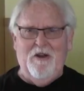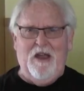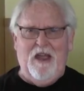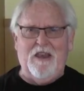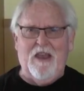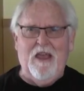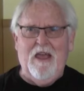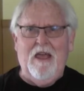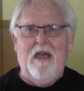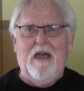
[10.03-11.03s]
Period,
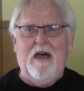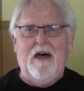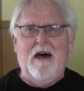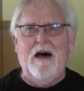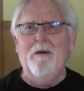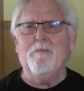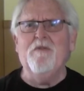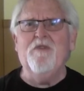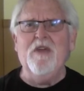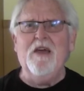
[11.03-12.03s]

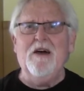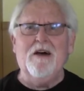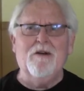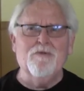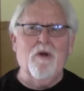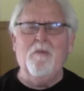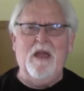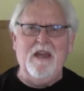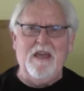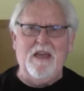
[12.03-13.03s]
Apa Vie,
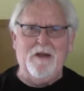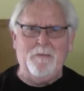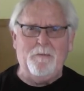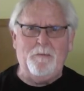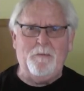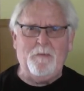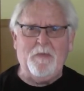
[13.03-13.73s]
Romania,